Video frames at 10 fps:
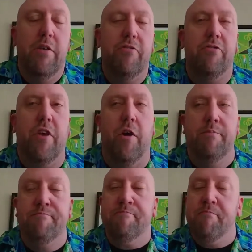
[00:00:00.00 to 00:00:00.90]

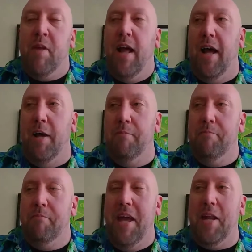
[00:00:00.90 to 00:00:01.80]
so
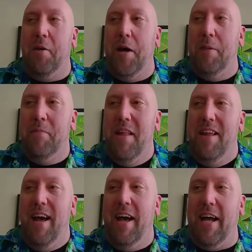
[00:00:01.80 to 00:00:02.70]
um anyway
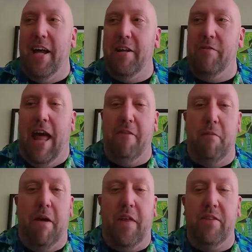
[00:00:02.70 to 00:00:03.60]
i kind of laugh
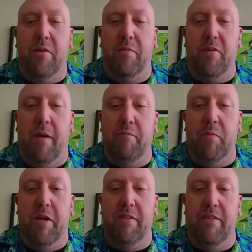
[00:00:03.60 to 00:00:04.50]
about that sometimes
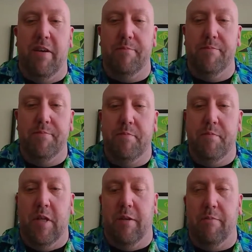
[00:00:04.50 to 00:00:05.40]
but um
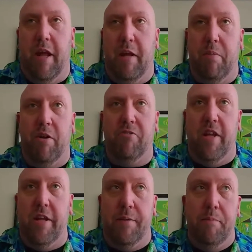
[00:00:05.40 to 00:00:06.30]
you know, eight bars
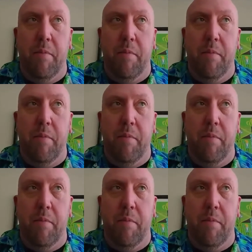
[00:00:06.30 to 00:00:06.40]
later.